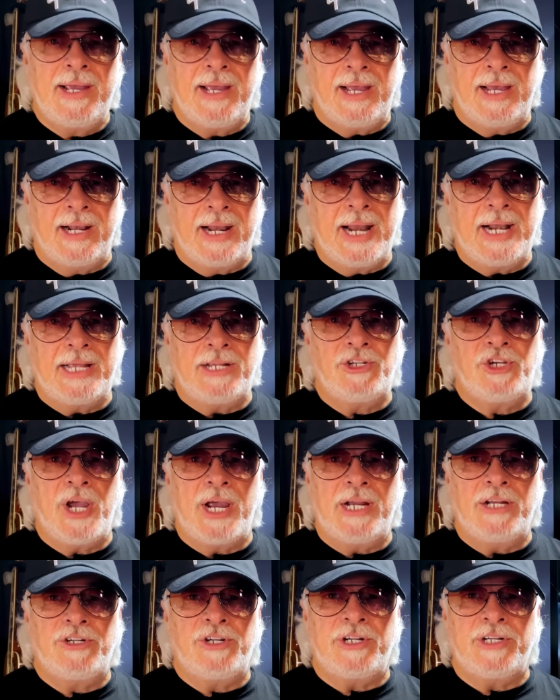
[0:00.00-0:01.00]
and any
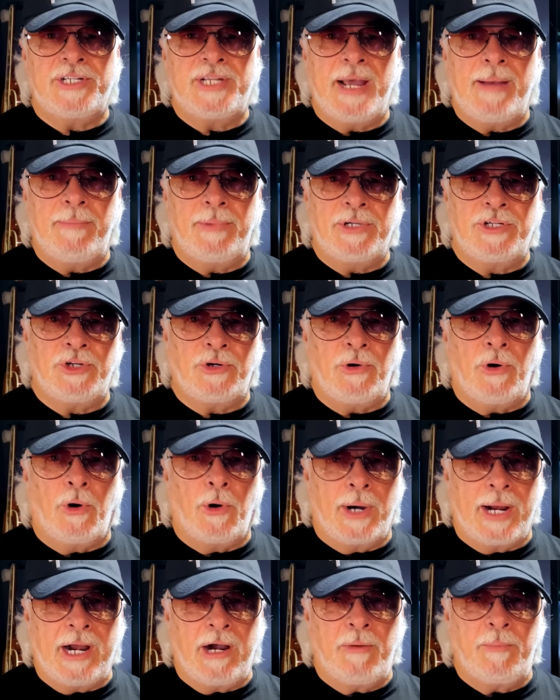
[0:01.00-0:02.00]
change in temperature
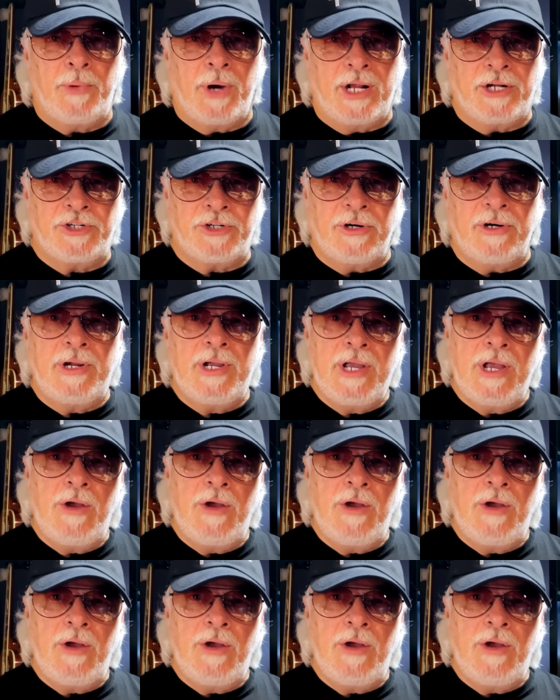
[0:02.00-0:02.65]
or air pressure